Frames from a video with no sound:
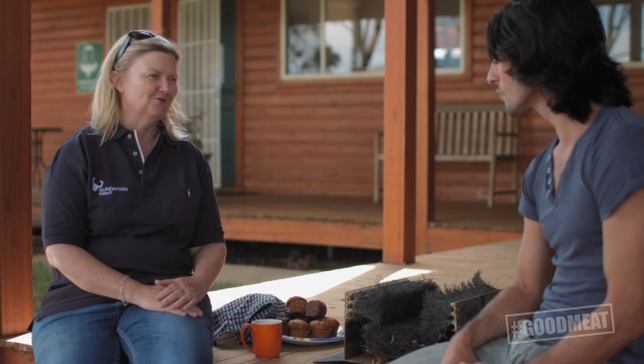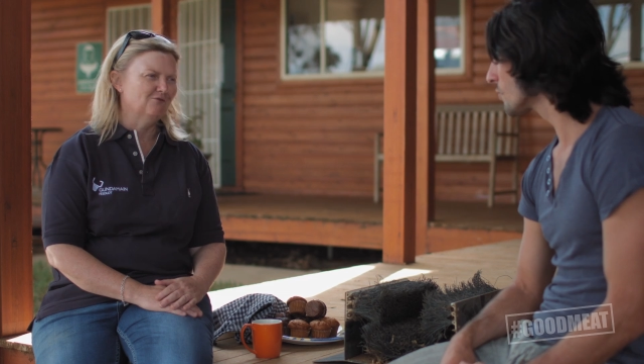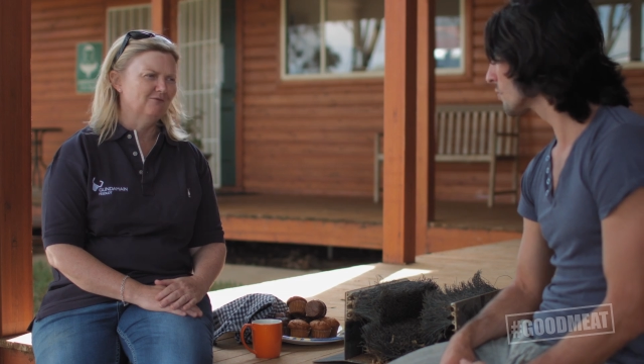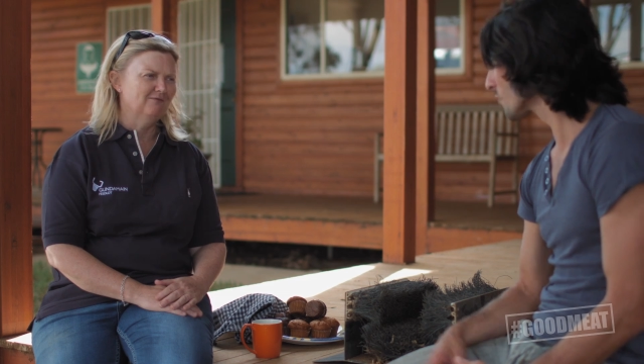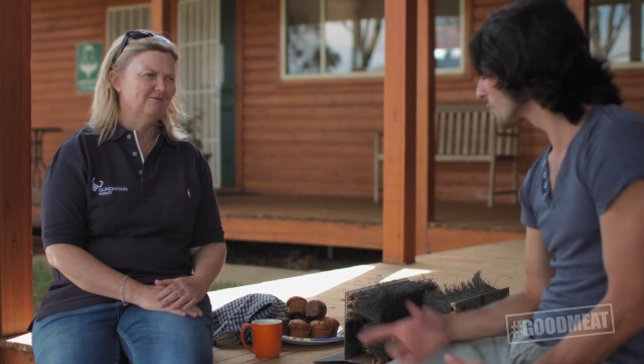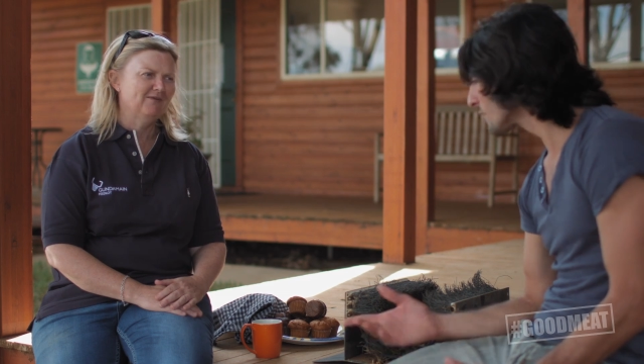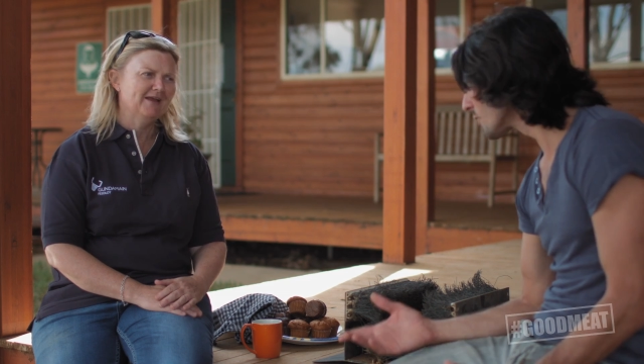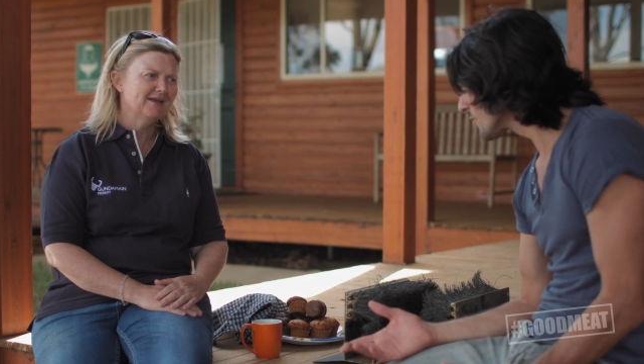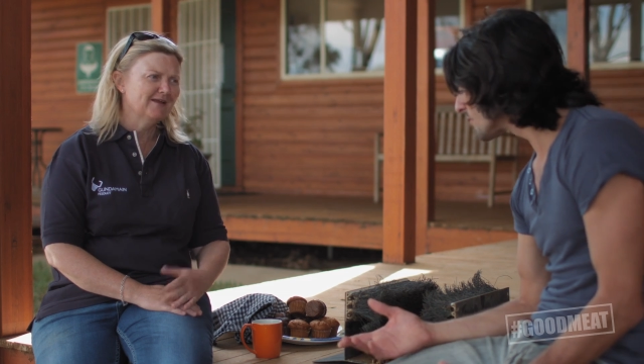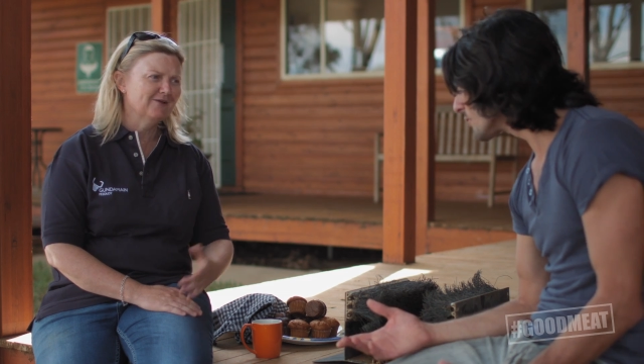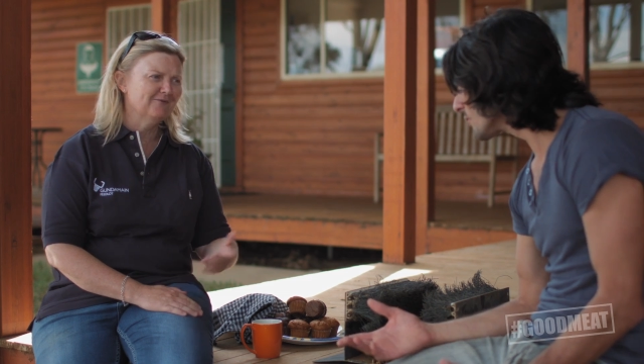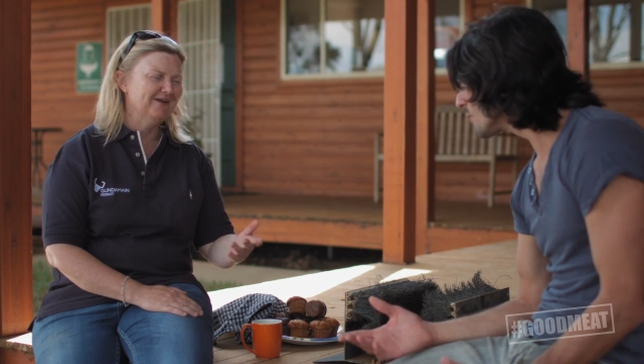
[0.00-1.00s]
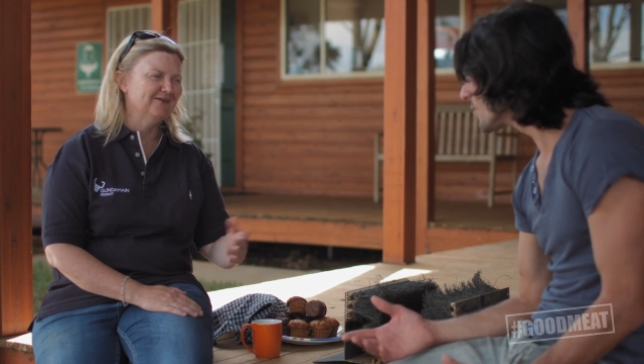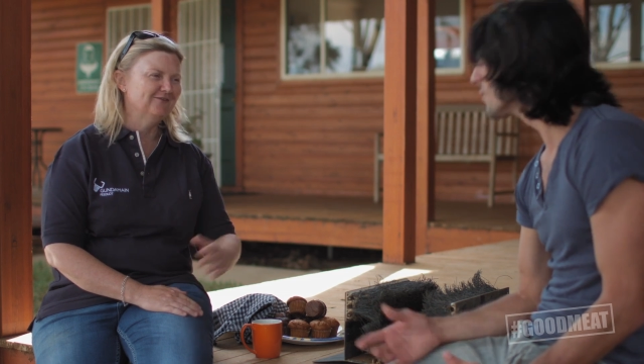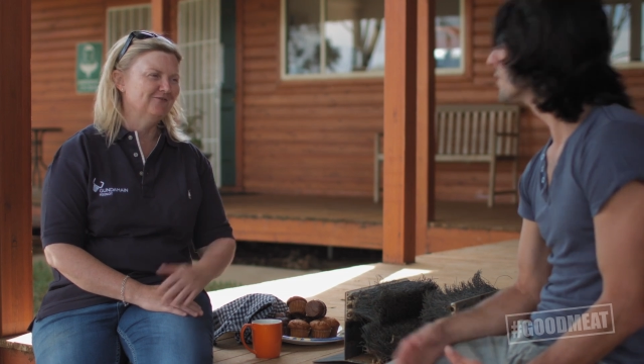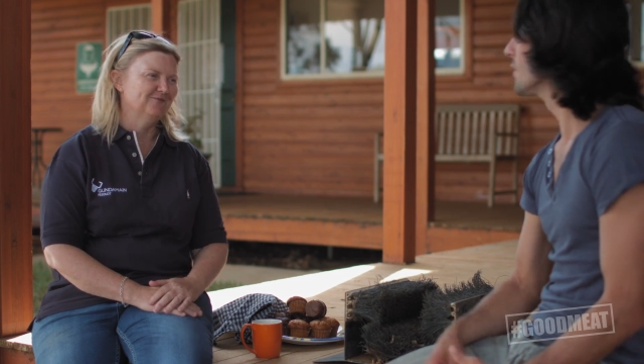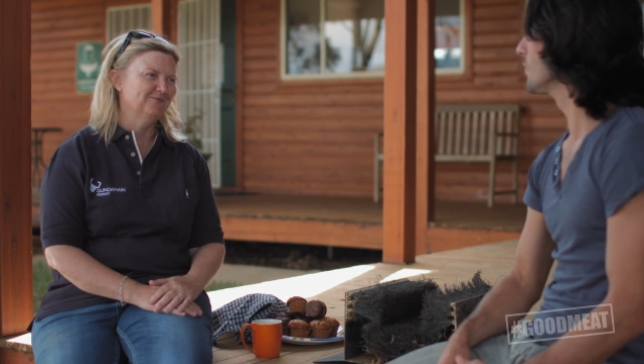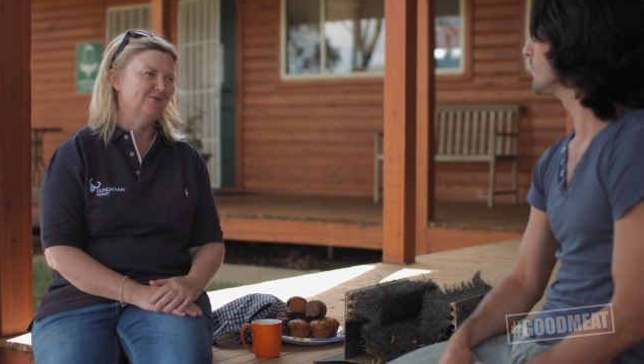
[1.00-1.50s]
or fanging
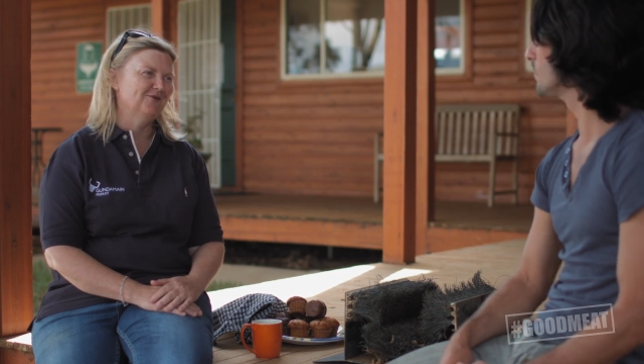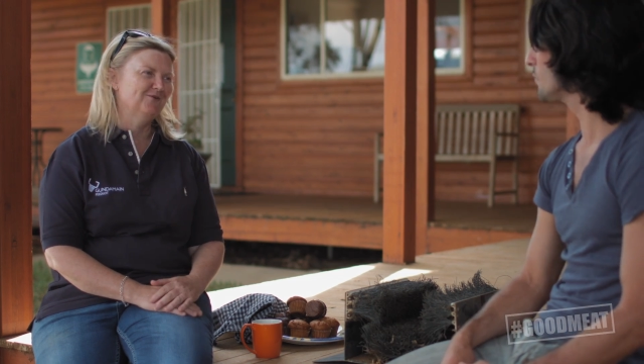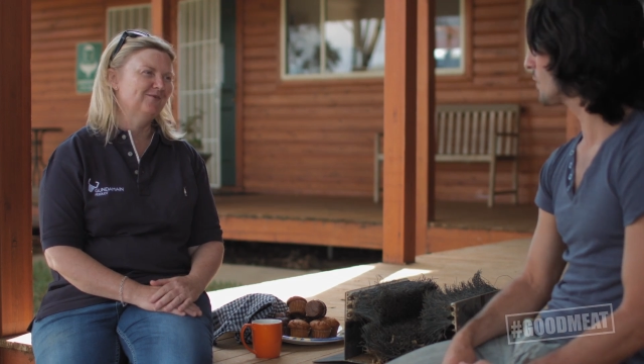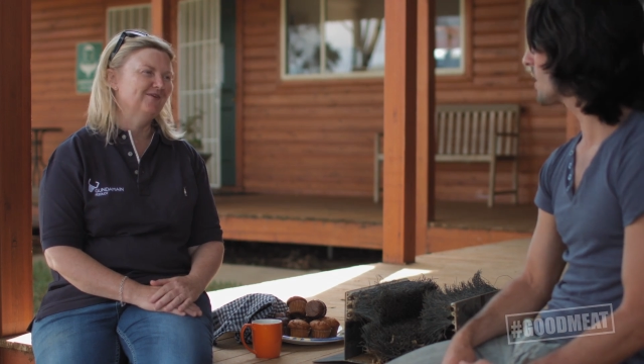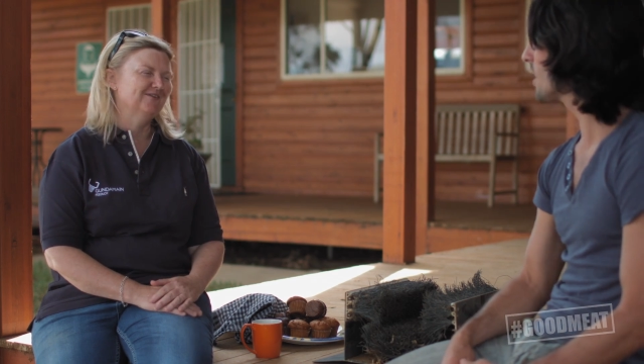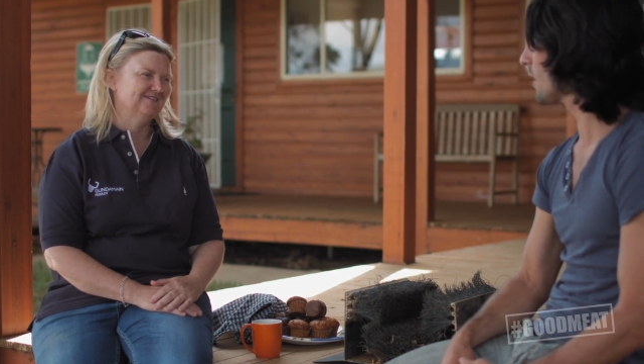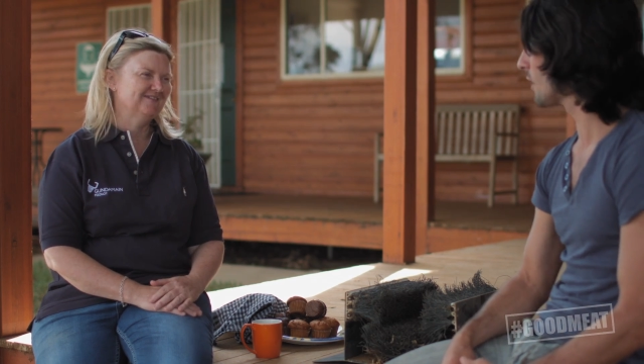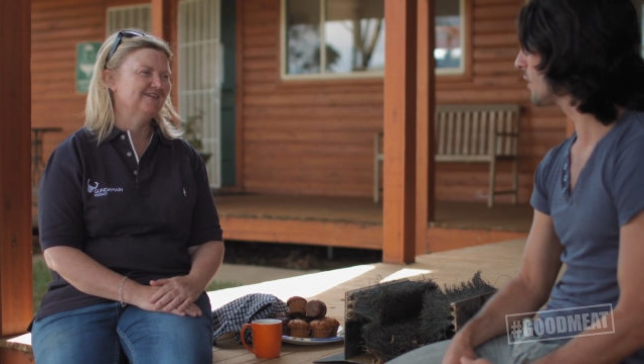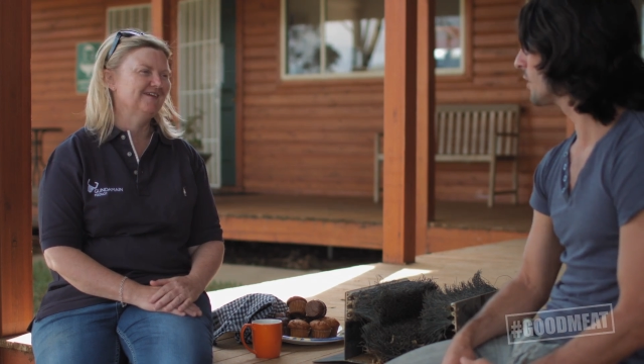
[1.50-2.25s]
around on motorbikes.